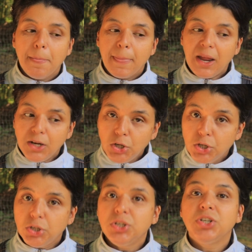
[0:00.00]
in
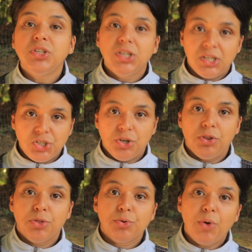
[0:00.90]
good condition
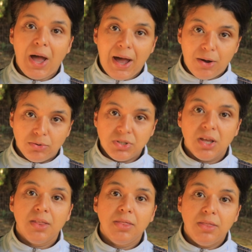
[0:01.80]
throughout
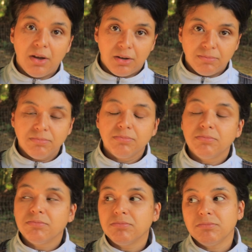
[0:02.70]
the
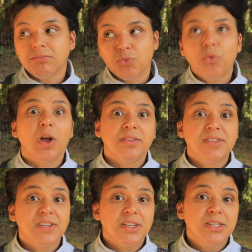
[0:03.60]
rut
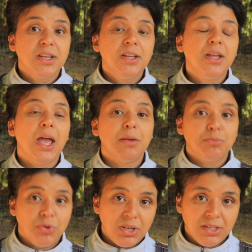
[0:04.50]
season and
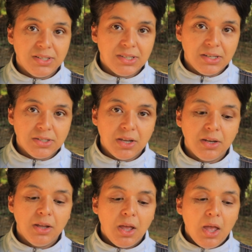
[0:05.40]
breeding
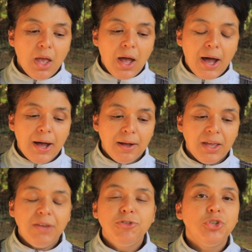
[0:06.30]
season.
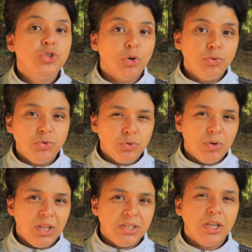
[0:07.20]
If you don't do
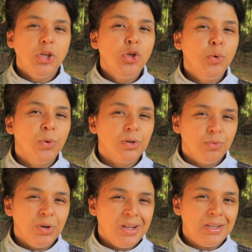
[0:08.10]
it, you will
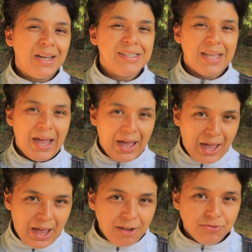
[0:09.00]
realize
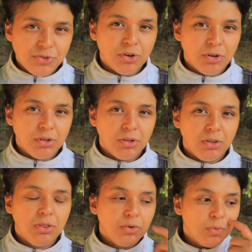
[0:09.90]
after
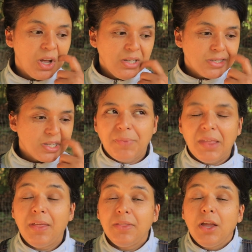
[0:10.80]
the rut
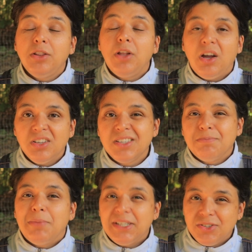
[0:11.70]
that they lost
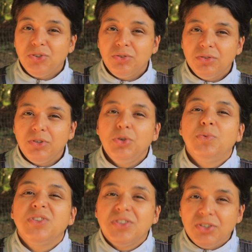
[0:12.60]
muscle. You
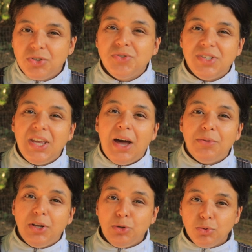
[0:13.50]
will start to see how
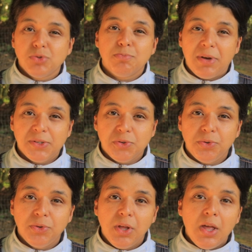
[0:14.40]
they lose muscle.